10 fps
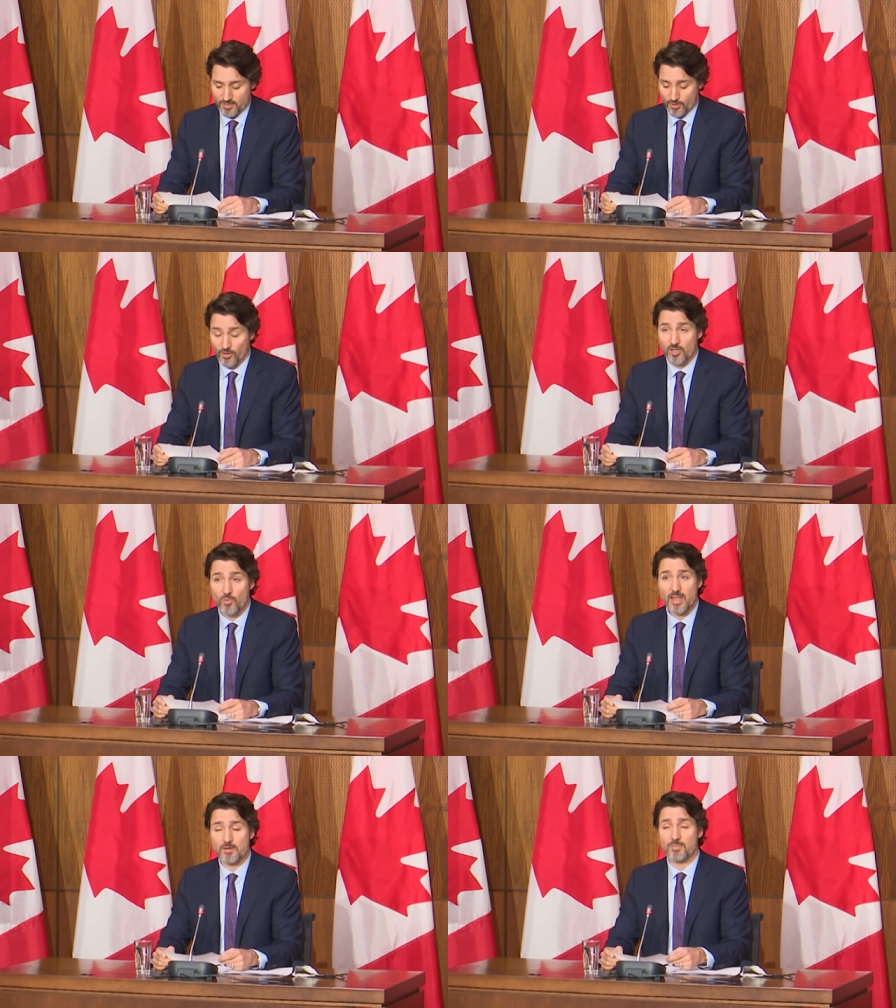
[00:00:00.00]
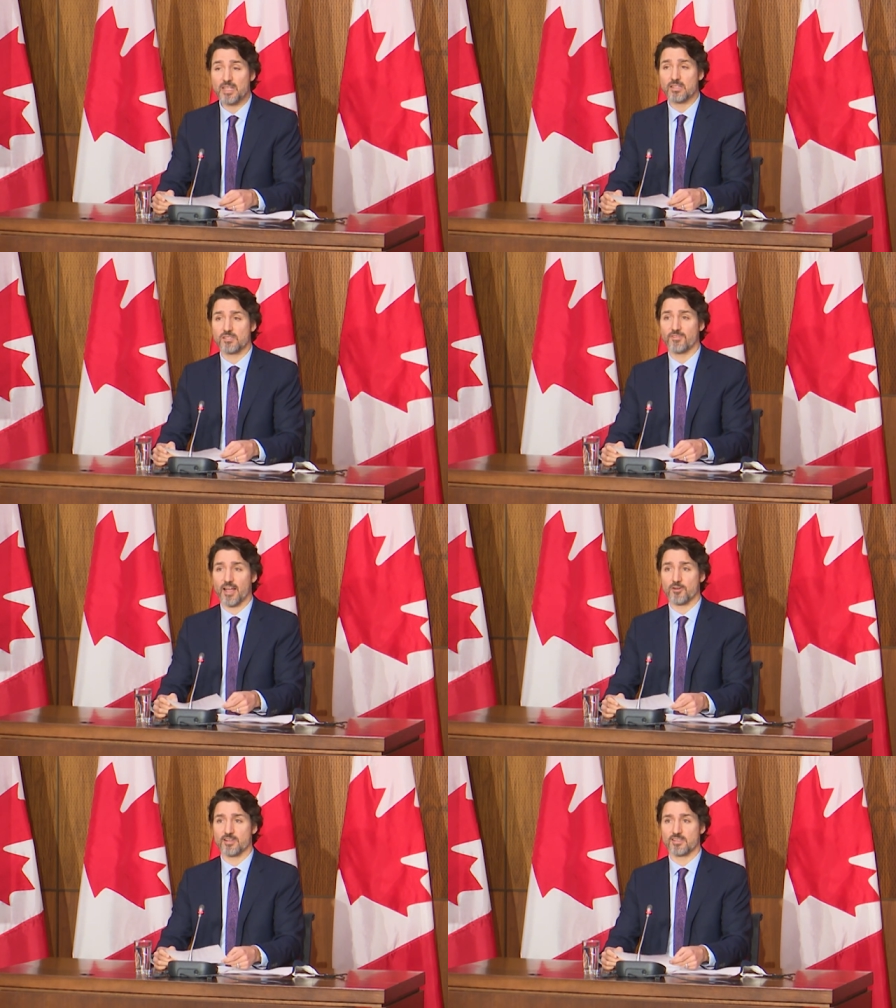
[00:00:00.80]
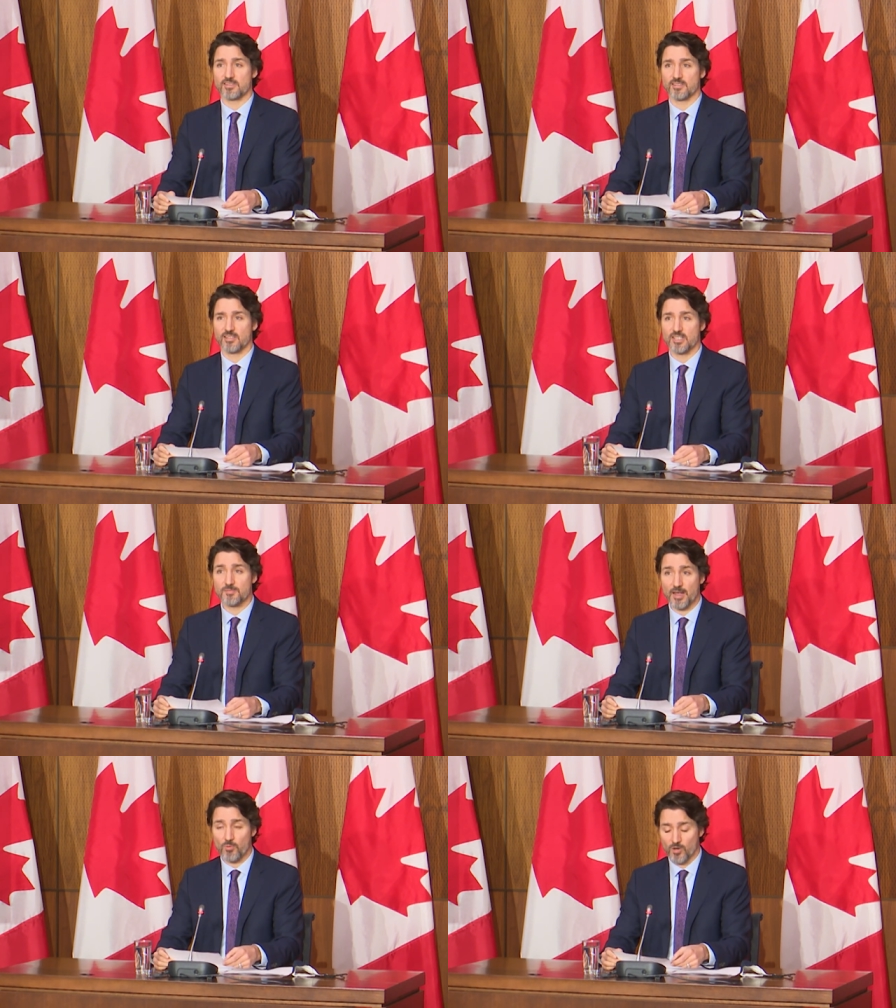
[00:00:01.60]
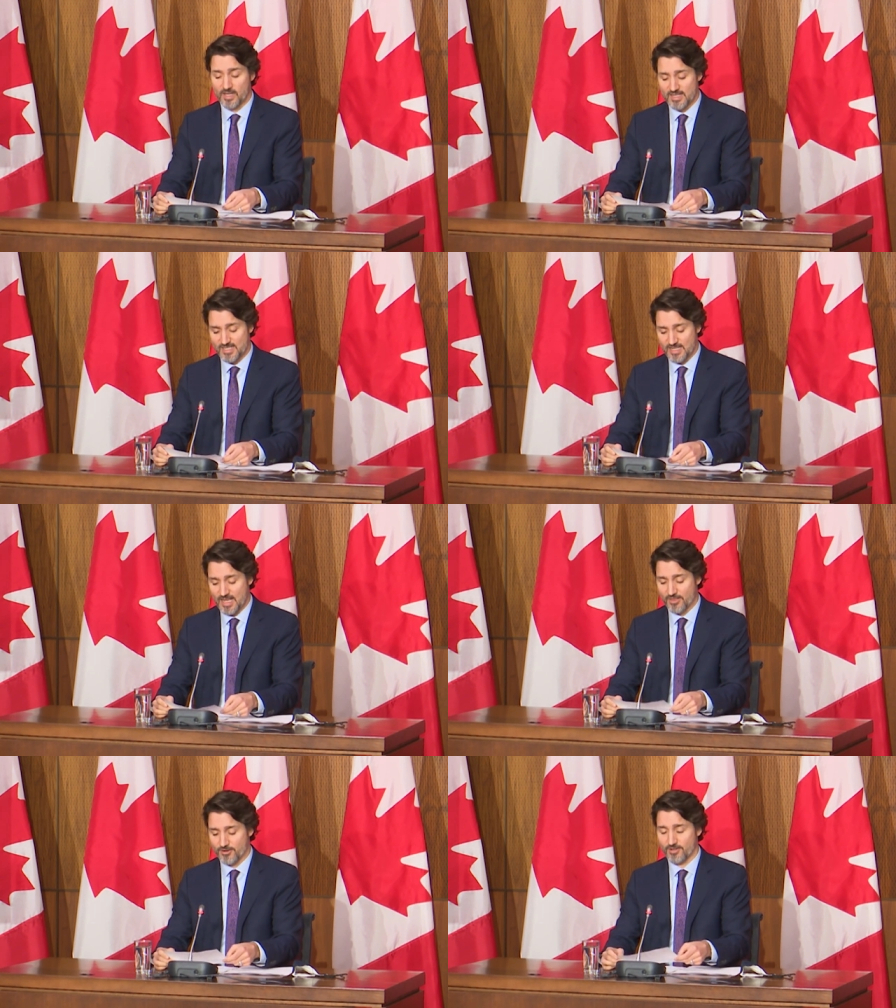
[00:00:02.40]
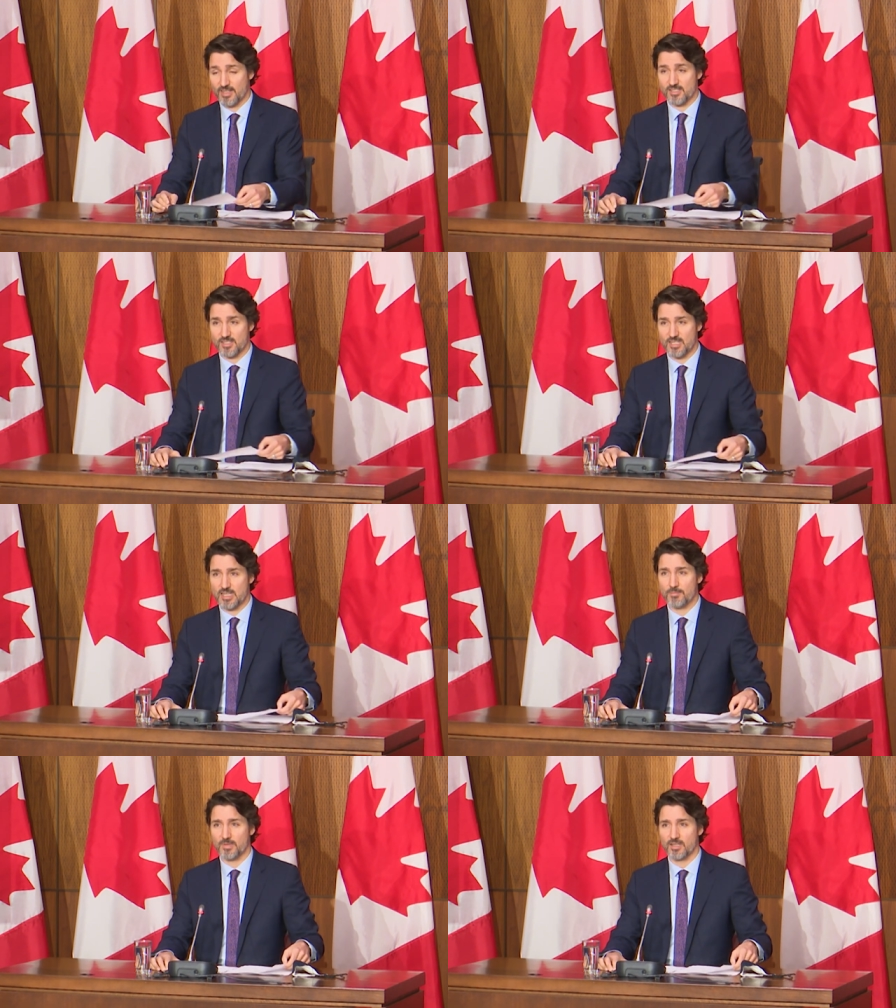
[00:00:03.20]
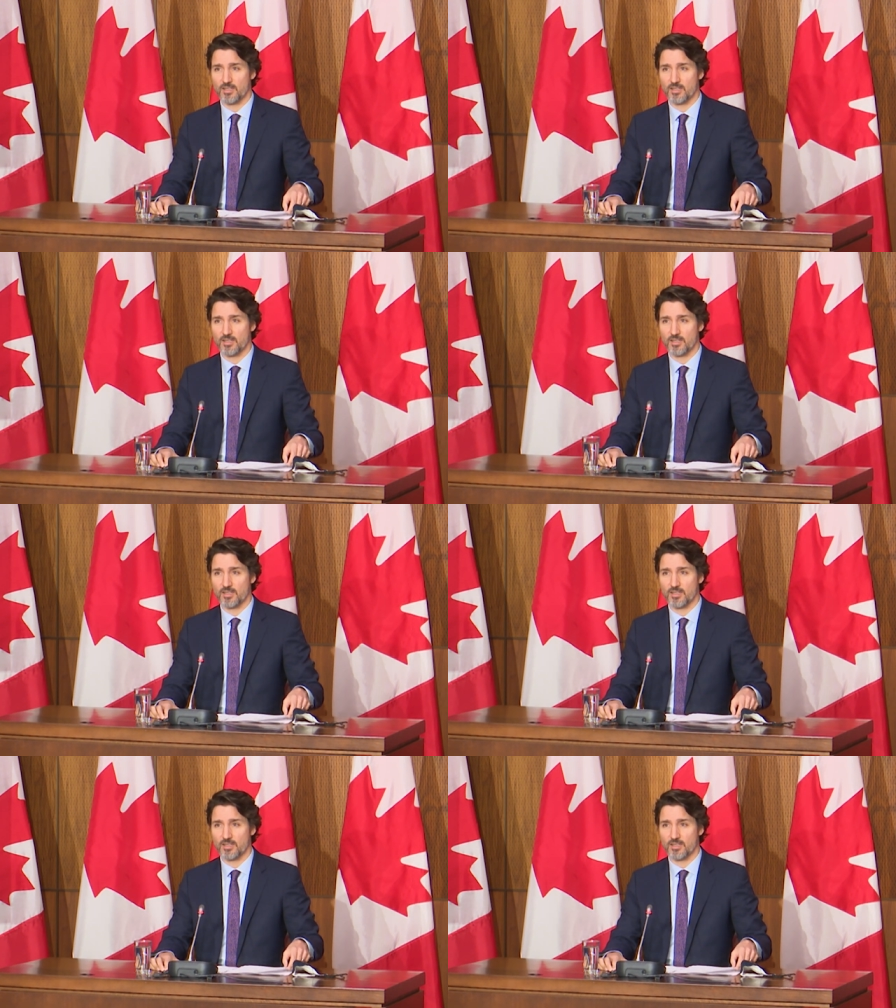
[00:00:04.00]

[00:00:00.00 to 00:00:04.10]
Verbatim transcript: The only way to beat this virus is by working together as a team,